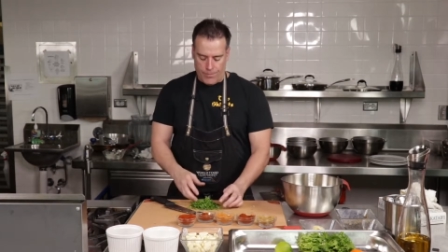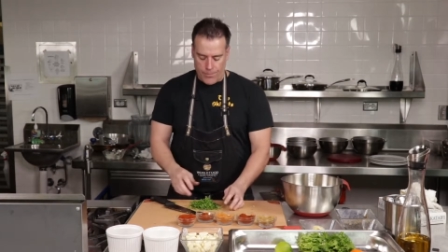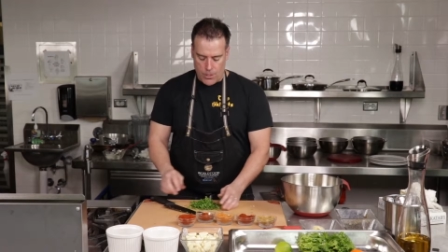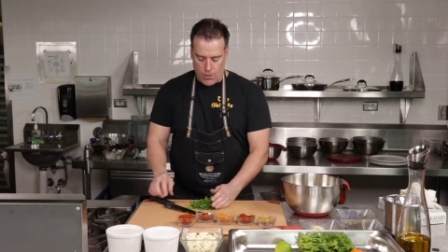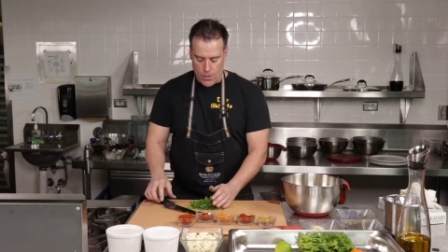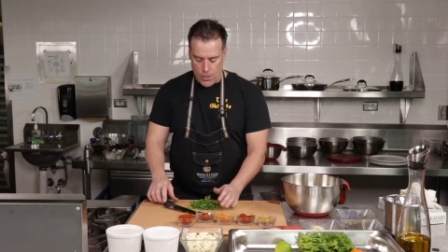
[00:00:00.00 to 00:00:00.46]

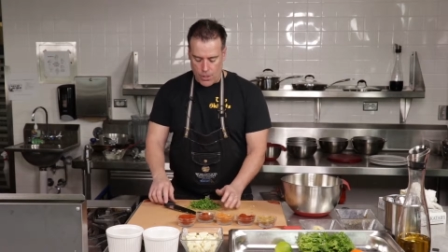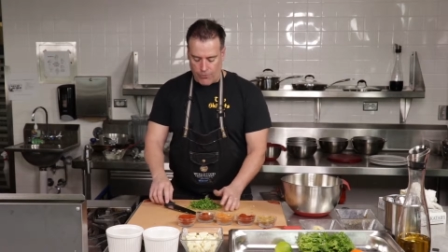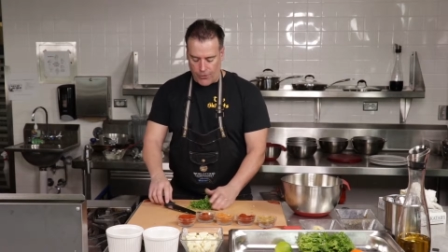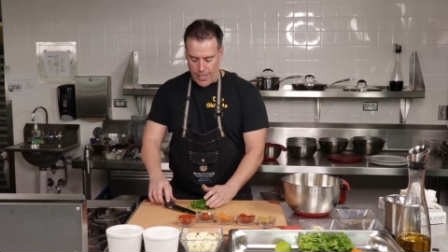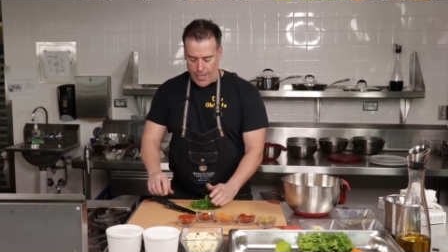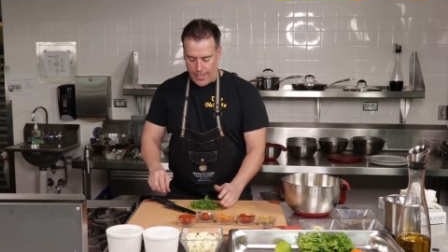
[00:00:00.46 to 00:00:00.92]
So a
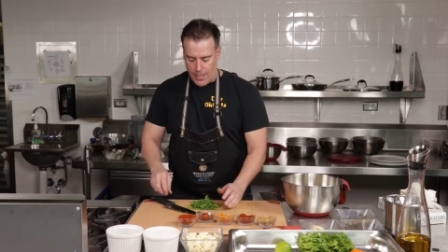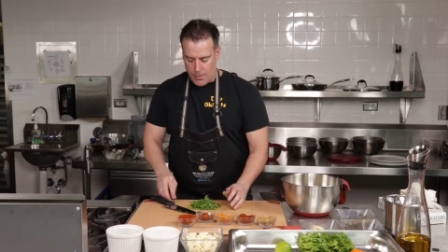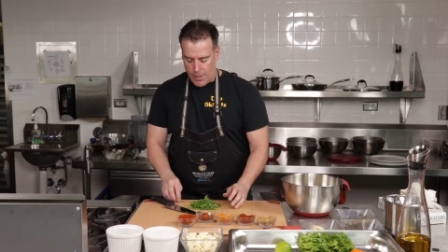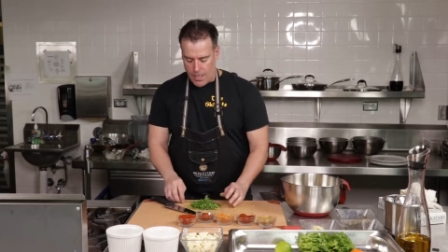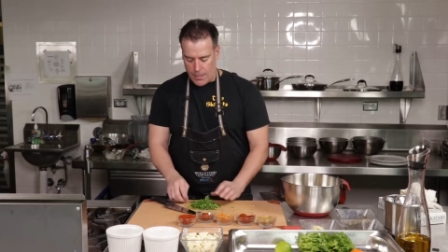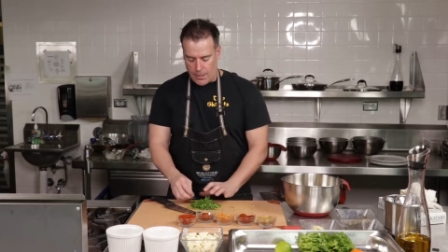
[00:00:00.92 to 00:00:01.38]
chiffonade is
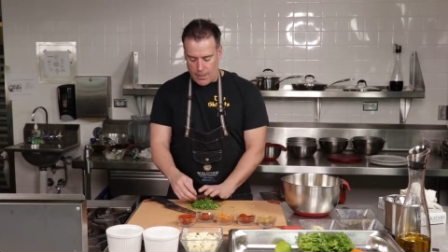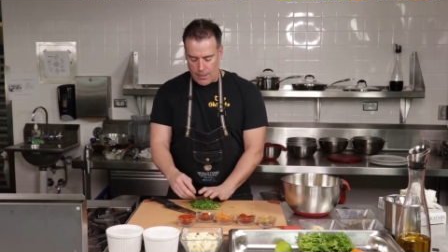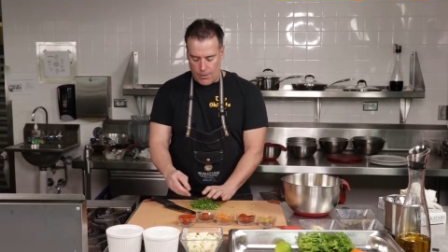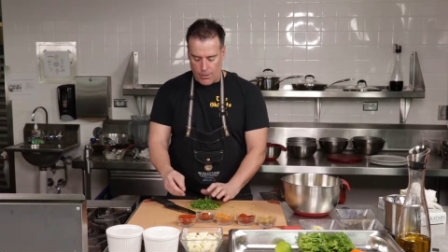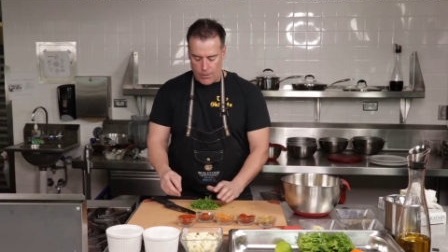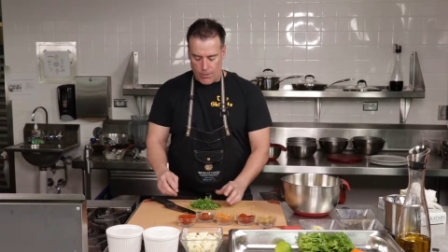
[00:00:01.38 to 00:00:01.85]
basically
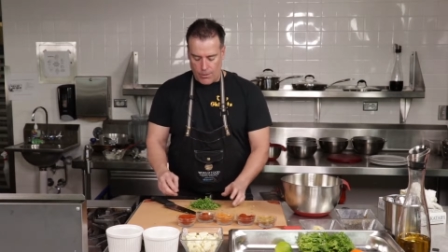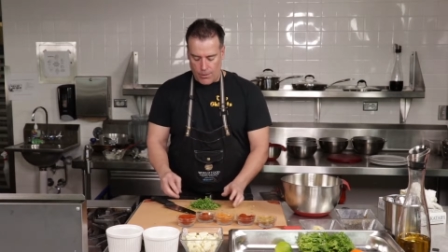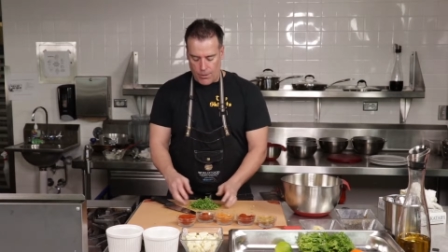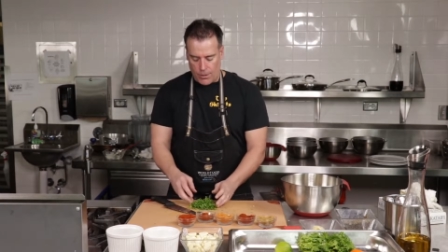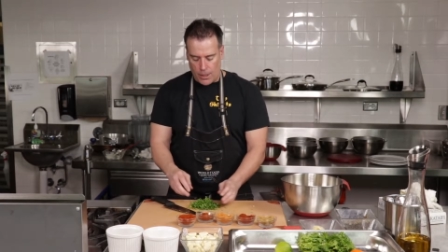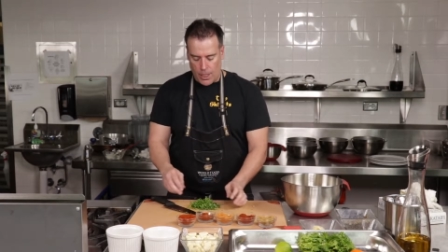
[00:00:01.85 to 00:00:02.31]

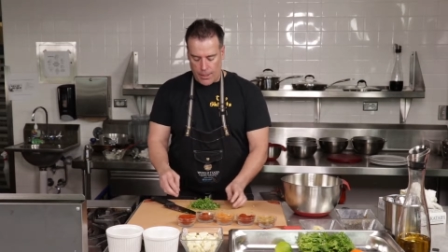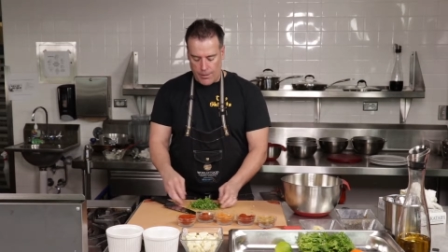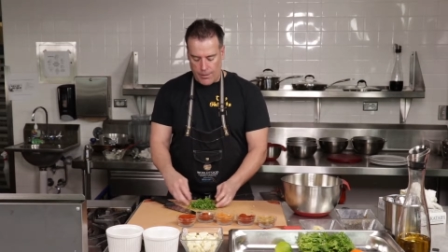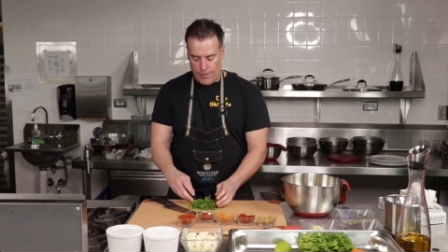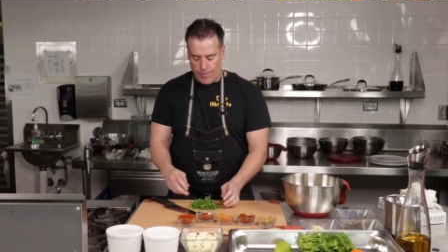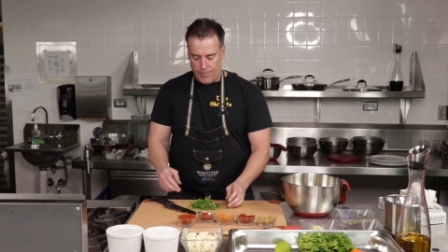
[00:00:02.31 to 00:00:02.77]
you're
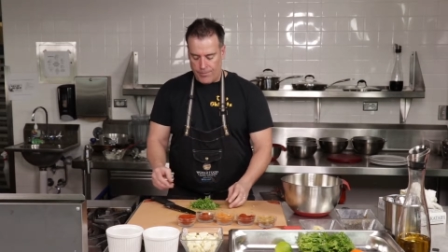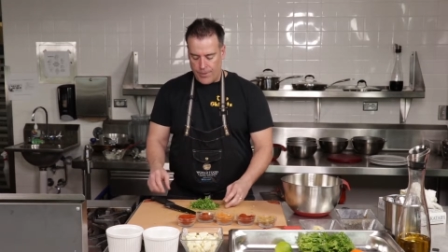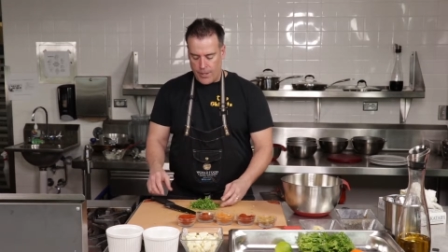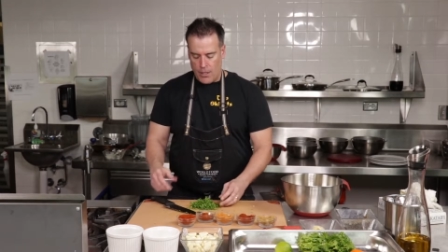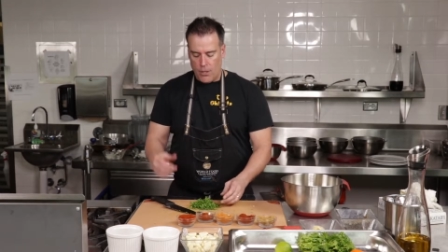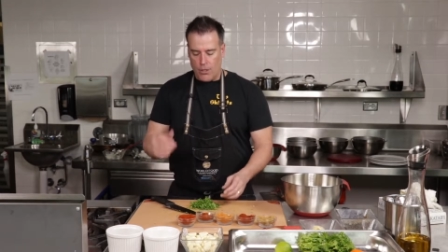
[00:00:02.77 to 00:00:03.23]
cutting.
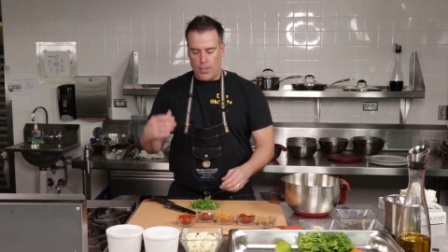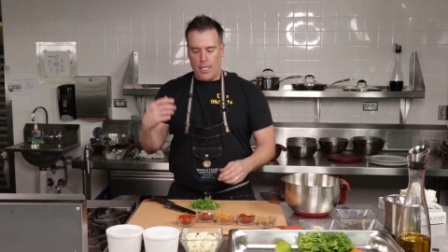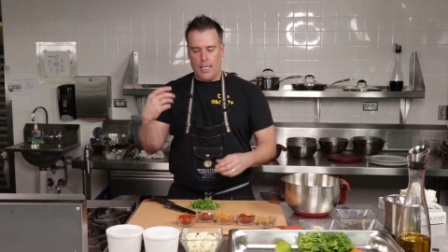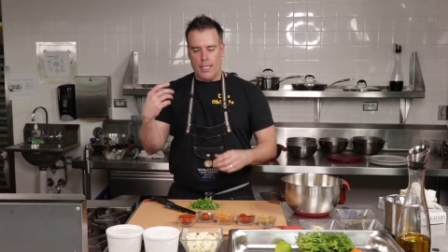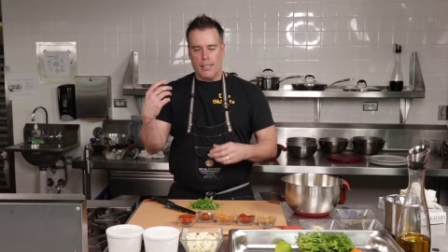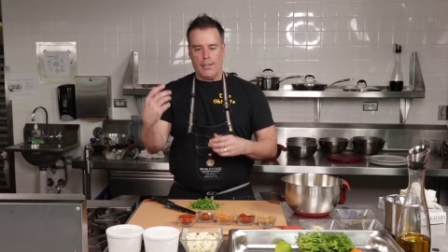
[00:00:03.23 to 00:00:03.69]
You could
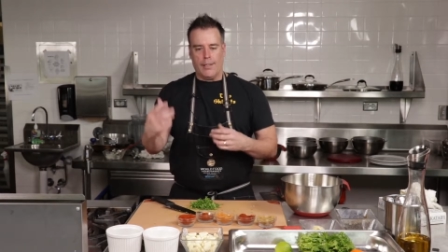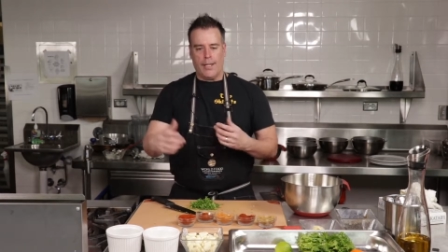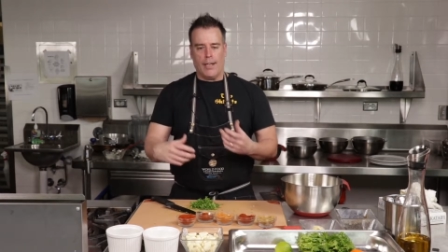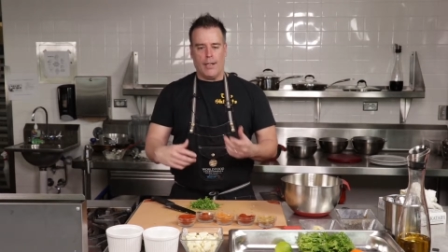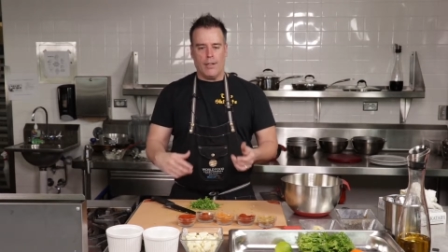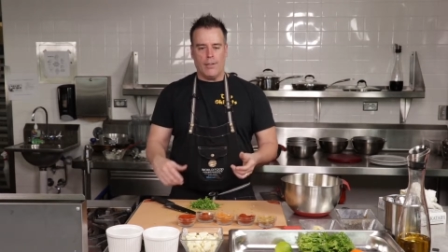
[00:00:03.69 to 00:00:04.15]
cut
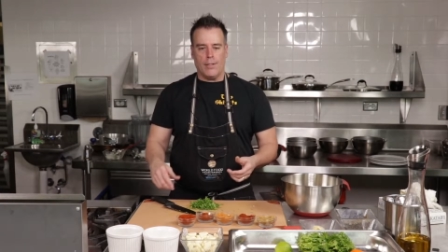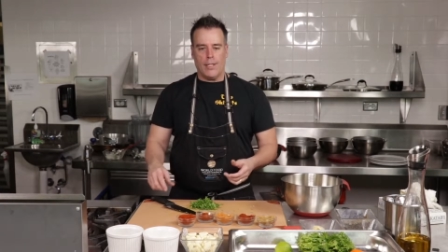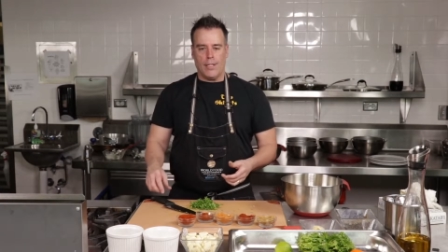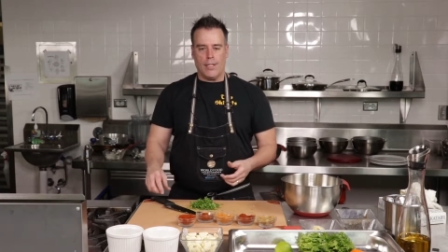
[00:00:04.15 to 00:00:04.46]
layered